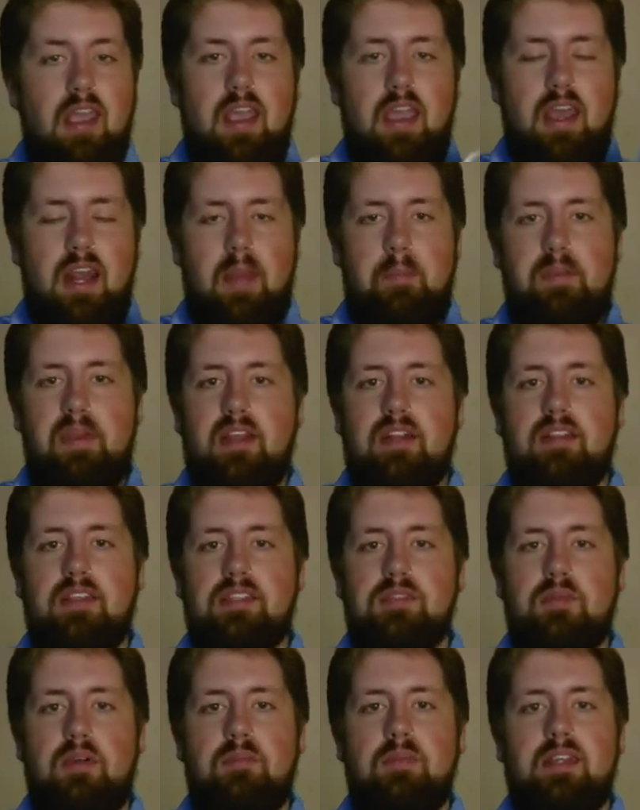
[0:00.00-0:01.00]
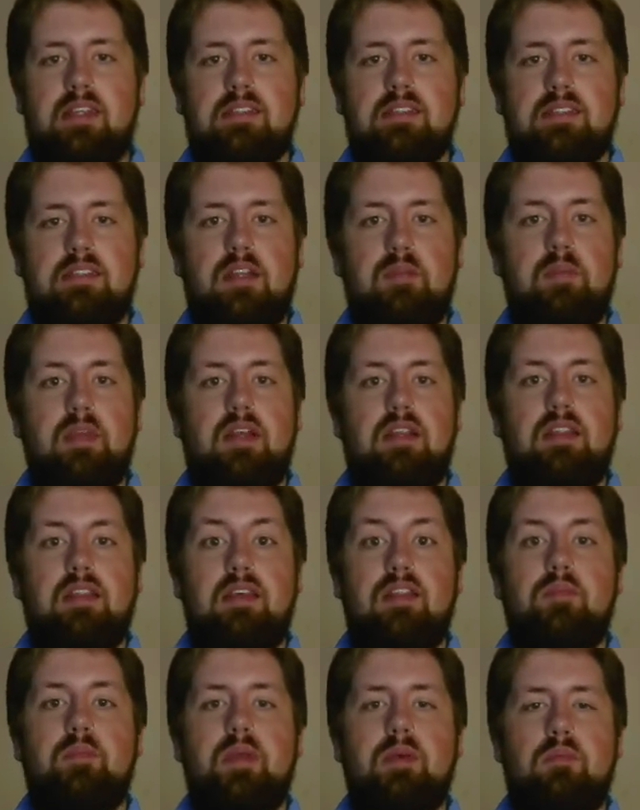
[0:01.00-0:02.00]
And I picked this one because it's going to be a
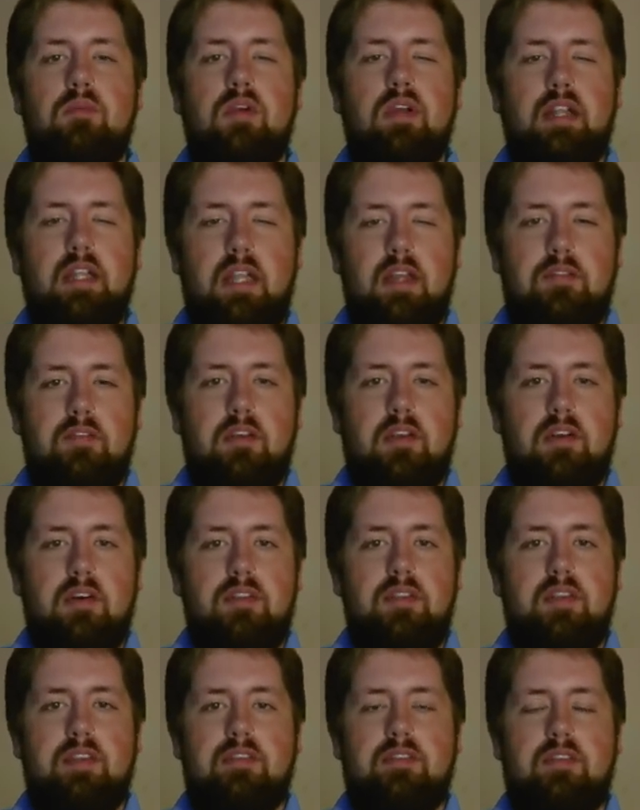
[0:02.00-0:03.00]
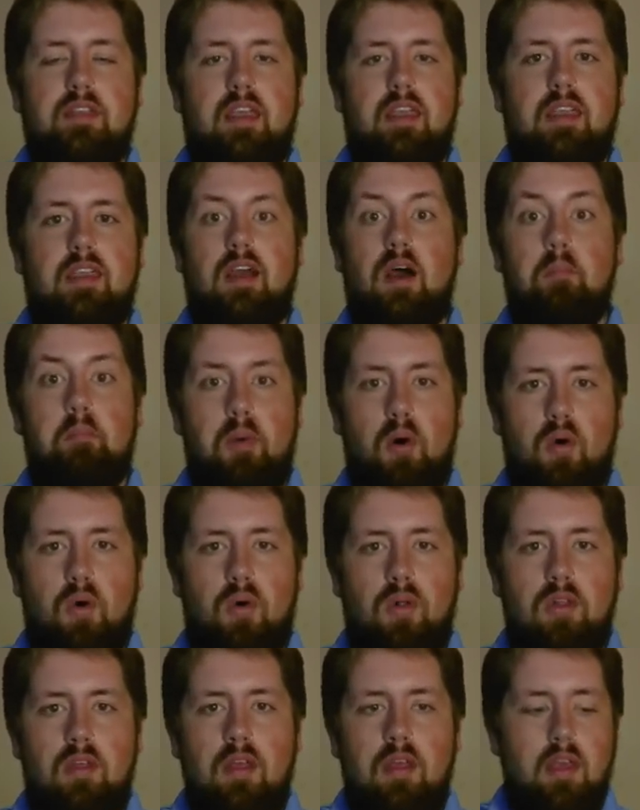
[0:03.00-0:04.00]
little bit more difficult than, say, a
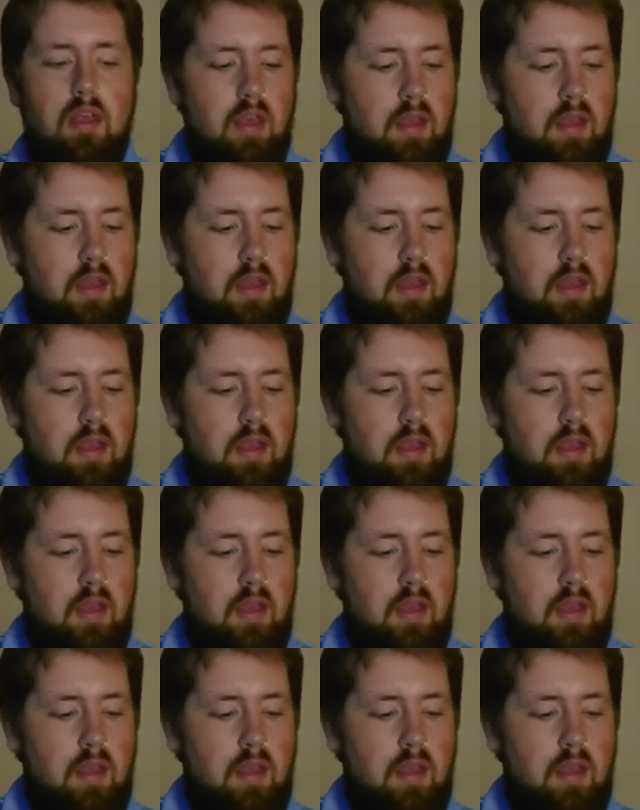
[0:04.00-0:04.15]
bowl,